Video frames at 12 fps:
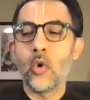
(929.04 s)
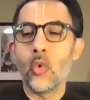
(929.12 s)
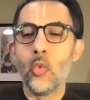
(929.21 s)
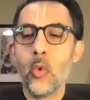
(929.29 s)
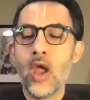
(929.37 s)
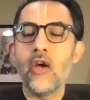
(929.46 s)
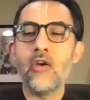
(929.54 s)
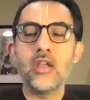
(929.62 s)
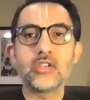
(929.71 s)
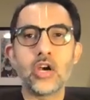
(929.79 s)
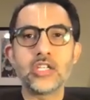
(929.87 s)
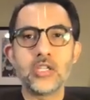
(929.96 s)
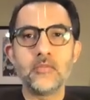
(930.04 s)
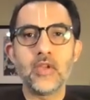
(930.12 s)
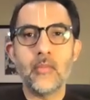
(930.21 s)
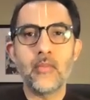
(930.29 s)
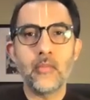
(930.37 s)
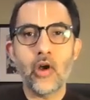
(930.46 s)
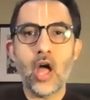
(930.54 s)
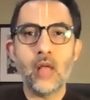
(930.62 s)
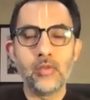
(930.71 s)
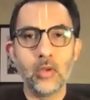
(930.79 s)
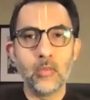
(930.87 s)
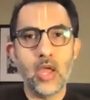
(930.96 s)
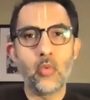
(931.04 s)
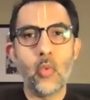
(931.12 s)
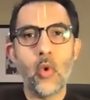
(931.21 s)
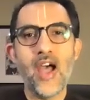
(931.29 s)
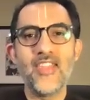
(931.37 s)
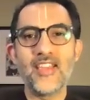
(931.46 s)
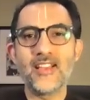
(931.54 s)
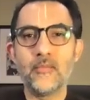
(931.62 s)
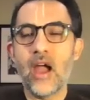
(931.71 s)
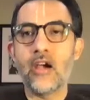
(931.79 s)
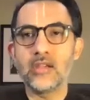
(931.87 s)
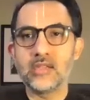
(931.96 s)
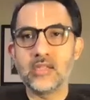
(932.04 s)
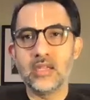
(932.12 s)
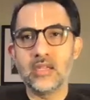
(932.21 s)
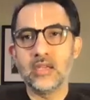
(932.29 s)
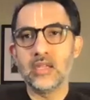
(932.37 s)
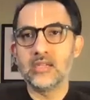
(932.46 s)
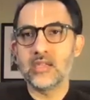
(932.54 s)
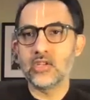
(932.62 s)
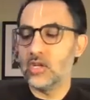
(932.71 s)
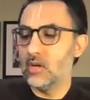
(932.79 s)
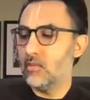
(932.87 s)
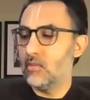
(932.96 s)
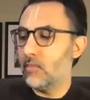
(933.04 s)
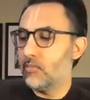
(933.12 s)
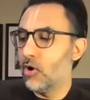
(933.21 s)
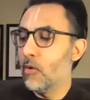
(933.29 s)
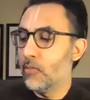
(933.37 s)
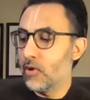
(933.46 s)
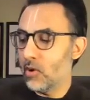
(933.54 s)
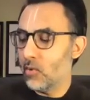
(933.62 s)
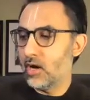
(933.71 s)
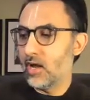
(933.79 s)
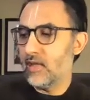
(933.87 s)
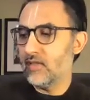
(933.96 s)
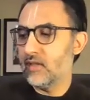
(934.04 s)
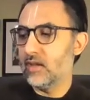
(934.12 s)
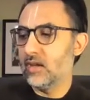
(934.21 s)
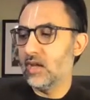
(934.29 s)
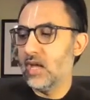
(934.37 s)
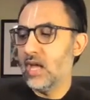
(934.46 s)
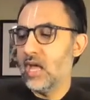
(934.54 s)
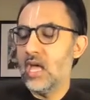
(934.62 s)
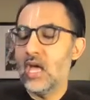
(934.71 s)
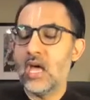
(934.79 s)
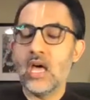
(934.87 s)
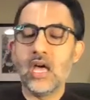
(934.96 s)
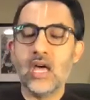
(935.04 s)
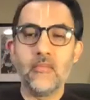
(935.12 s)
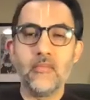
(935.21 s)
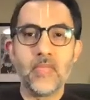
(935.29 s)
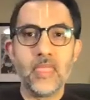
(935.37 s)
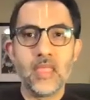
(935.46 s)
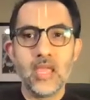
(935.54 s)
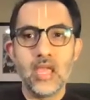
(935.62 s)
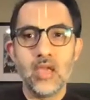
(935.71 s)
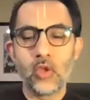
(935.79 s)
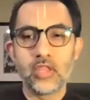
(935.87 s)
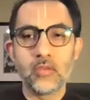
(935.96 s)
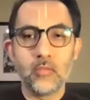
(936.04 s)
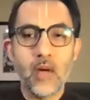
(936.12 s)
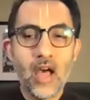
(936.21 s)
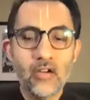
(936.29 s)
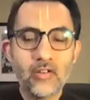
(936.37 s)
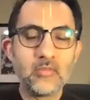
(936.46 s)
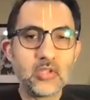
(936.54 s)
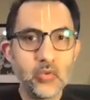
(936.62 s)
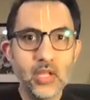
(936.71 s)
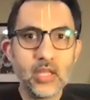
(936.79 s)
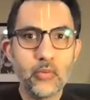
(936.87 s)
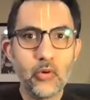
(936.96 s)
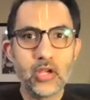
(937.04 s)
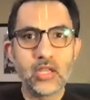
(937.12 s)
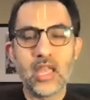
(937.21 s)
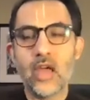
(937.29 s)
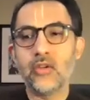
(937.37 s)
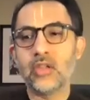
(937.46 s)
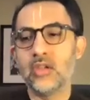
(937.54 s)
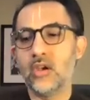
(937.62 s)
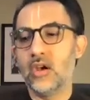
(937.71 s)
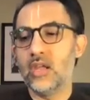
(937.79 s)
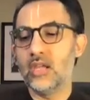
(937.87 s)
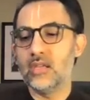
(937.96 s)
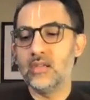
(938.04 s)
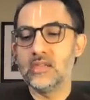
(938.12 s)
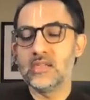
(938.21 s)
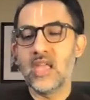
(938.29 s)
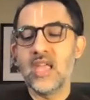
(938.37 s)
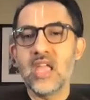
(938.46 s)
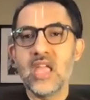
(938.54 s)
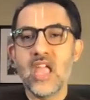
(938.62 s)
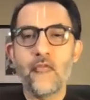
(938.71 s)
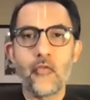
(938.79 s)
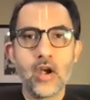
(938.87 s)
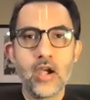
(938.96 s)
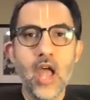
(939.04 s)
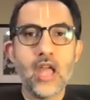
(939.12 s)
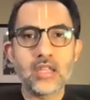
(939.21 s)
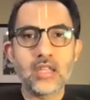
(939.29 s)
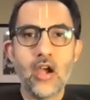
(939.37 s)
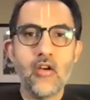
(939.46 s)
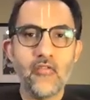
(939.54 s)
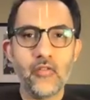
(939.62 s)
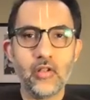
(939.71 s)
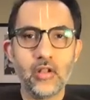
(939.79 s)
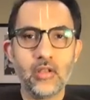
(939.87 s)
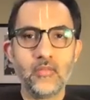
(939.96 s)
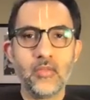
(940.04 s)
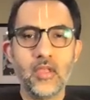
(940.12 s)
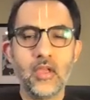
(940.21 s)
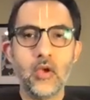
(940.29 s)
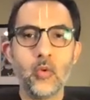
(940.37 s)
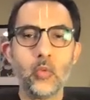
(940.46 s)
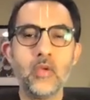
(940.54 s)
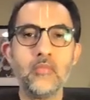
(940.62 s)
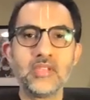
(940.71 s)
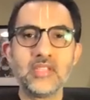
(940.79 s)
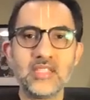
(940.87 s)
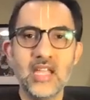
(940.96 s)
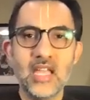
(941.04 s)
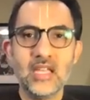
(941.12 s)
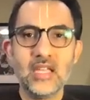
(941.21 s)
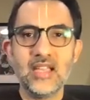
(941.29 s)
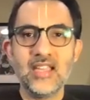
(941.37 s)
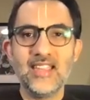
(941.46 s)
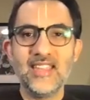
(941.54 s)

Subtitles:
Where it starts to become a problem and why the comparison is such an appropriate one, I think, what the Bhagavatam is really pointing out here is if we're not careful, we mistake